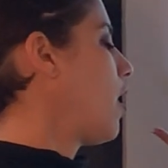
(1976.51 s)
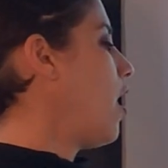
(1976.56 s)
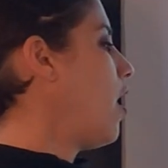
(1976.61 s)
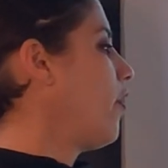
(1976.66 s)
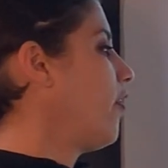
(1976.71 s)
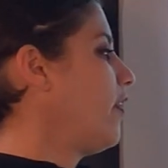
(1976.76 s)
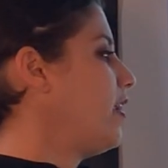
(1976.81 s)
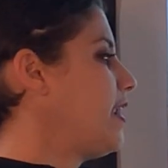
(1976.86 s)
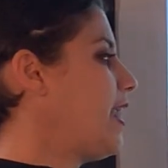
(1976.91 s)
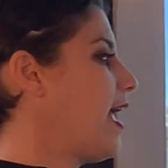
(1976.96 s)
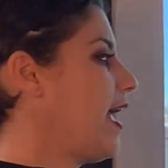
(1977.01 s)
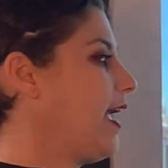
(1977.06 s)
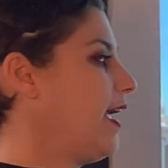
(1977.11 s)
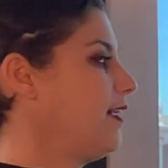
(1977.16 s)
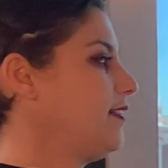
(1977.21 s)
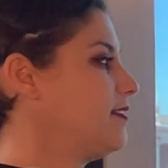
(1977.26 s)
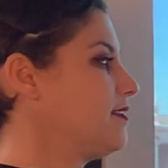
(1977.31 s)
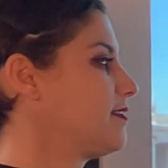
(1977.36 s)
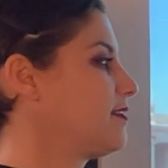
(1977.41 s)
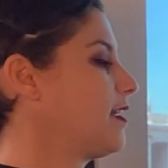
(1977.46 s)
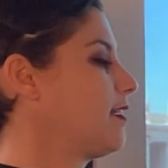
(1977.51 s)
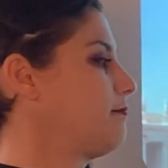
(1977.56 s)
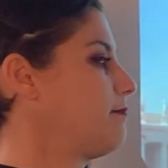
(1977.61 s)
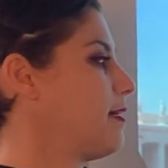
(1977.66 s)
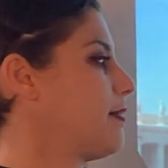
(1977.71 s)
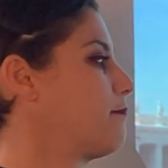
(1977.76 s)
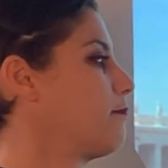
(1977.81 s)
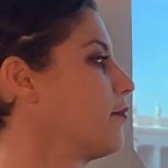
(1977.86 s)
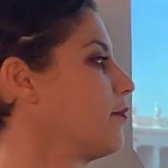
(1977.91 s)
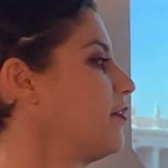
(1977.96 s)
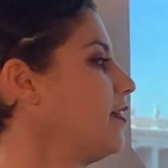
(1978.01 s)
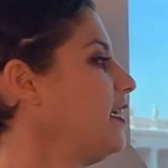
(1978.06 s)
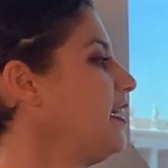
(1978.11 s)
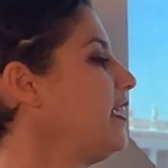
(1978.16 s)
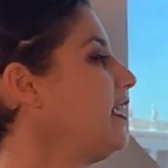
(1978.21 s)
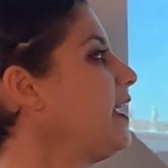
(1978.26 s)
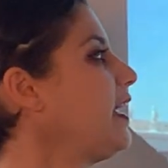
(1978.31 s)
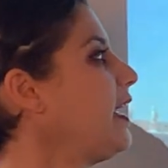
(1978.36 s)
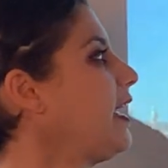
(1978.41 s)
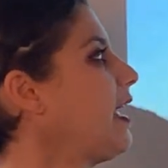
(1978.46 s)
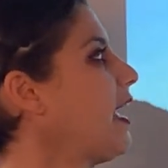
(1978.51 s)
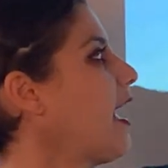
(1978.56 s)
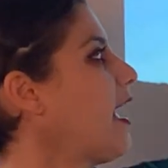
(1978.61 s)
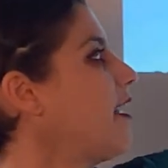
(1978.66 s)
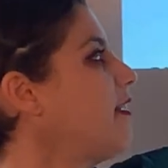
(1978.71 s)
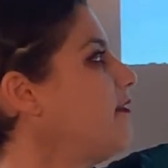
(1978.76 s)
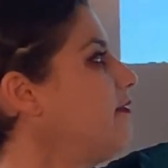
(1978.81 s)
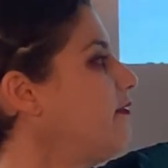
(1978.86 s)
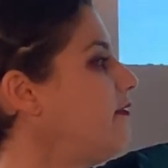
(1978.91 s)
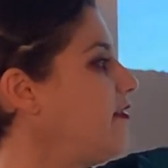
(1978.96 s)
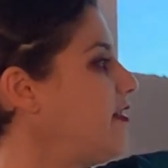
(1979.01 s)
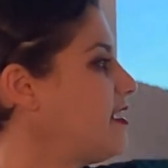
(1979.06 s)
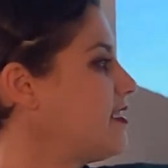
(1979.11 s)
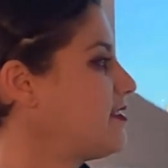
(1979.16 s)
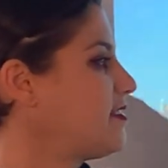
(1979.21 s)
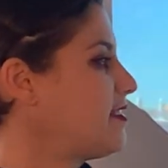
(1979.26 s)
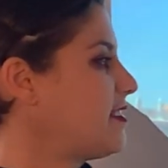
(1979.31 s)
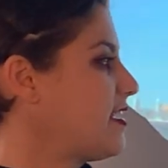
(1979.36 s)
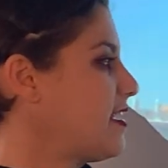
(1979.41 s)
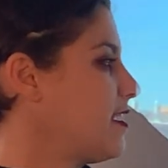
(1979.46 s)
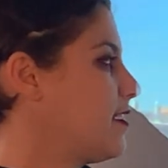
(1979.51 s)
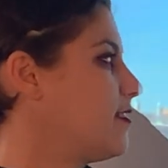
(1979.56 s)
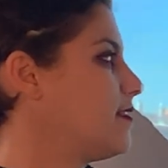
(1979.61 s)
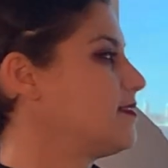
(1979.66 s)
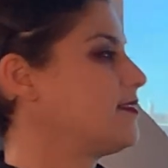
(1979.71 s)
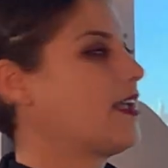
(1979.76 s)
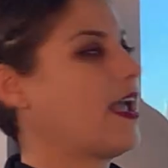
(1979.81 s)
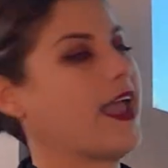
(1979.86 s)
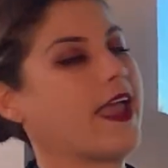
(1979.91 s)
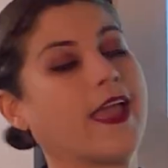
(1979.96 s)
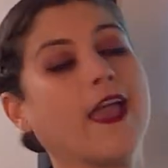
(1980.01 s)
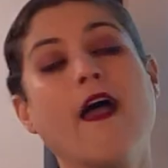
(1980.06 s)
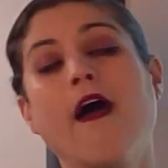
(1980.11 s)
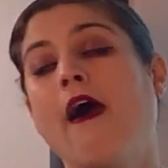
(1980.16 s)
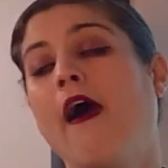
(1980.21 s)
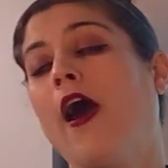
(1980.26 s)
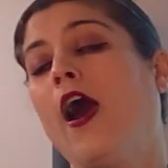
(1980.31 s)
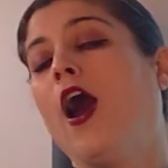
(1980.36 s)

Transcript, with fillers: colonnade designed by Bernini. And this is a